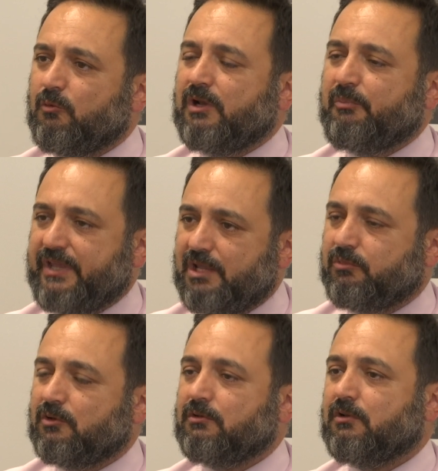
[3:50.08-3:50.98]
will
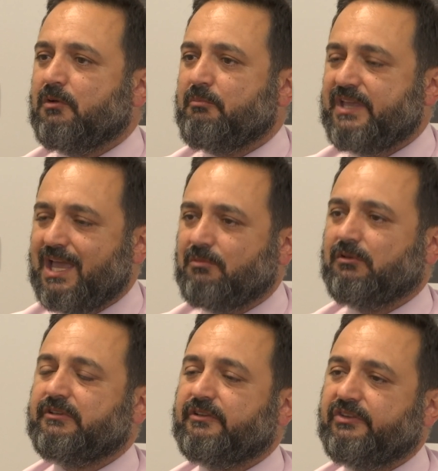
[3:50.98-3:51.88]
people be
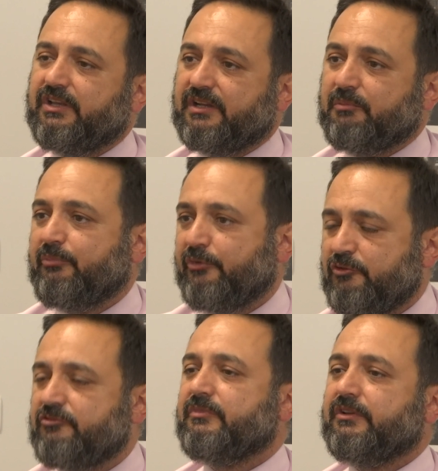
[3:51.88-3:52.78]
able to see an
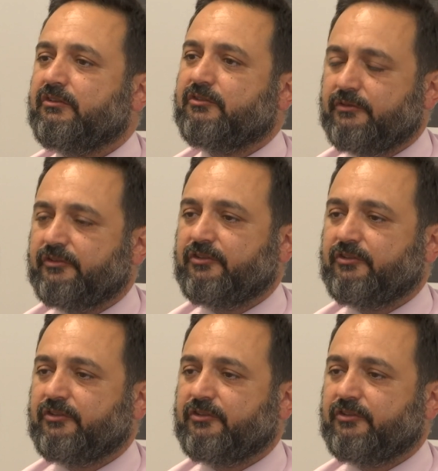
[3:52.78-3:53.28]
improvement to the